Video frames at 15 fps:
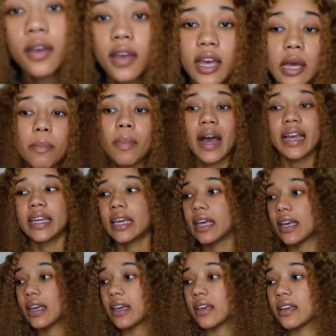and my
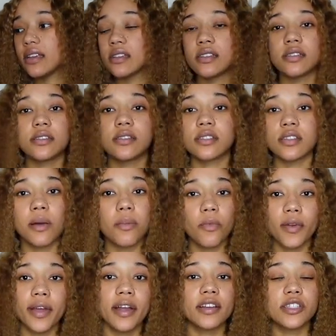kit is
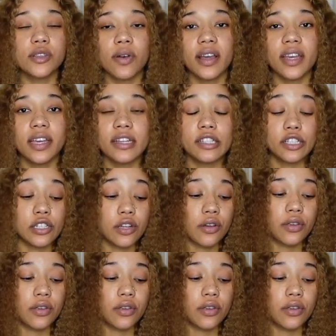somewhere so I can't show